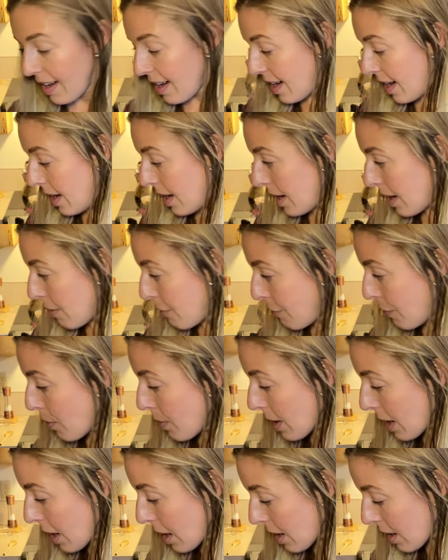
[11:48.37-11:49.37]
a
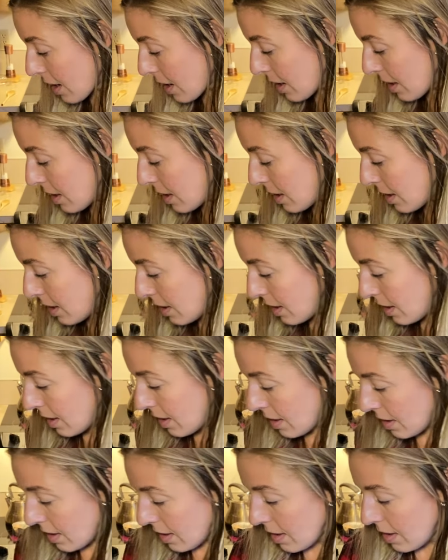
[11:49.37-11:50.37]
fork
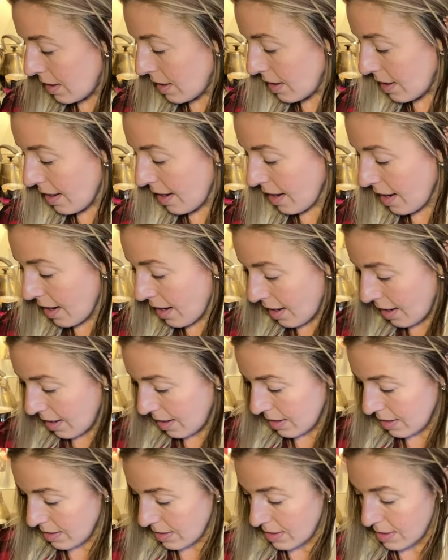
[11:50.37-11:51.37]

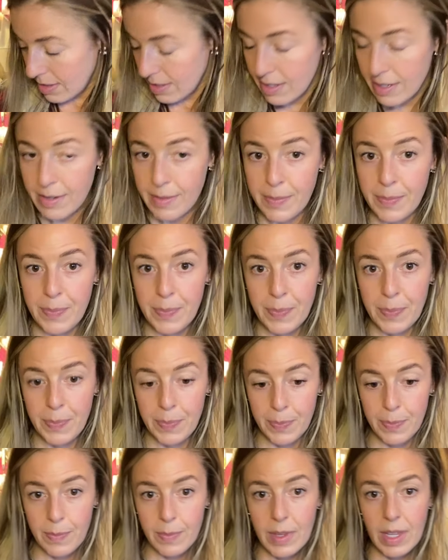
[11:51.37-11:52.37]
and
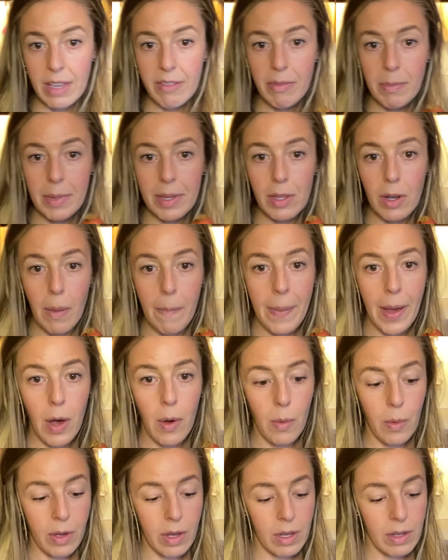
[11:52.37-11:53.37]
give them a little
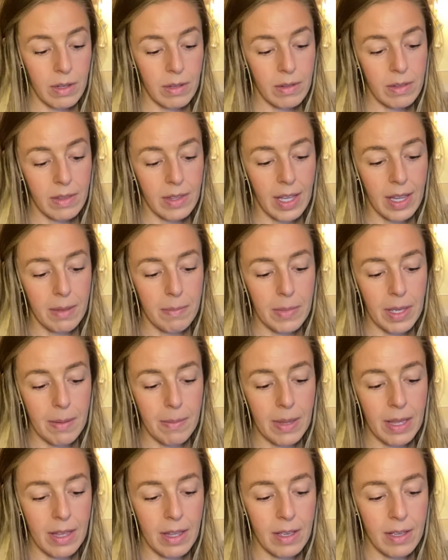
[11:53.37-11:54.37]
poke. Like
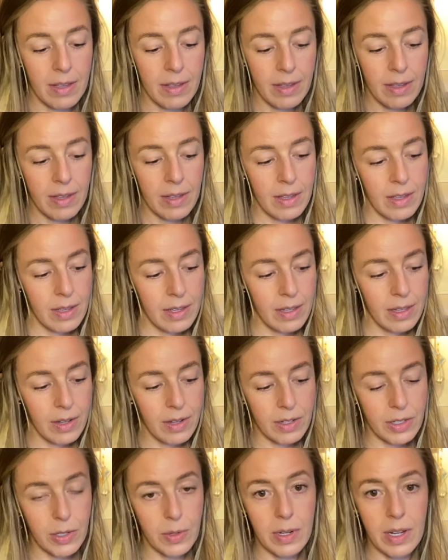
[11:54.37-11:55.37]
maybe you
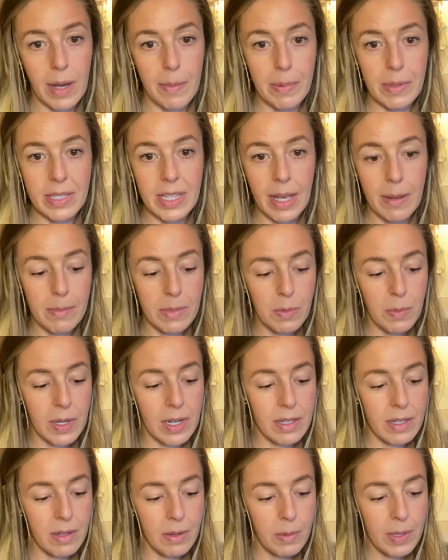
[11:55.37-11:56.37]
can do it a couple times.
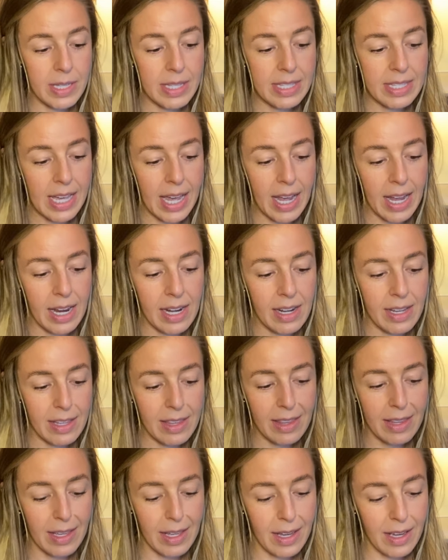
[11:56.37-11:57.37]
One side,
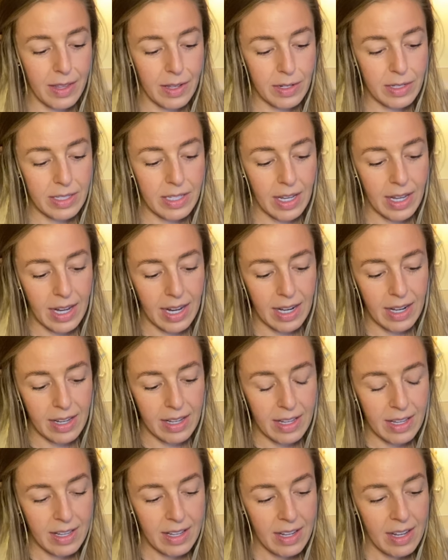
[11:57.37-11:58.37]
the other side,
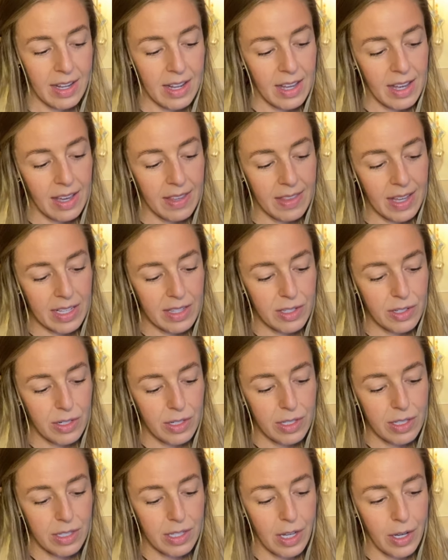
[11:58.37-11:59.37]
and that's
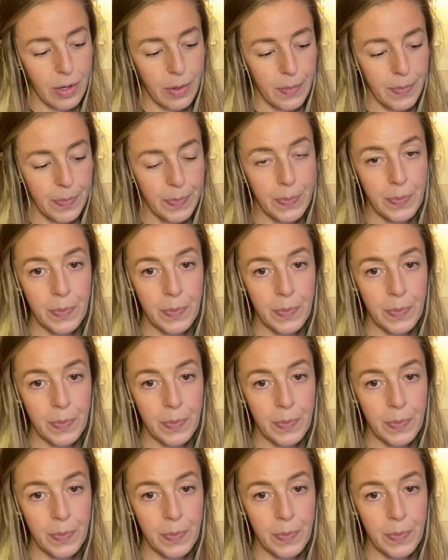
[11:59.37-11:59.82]
just so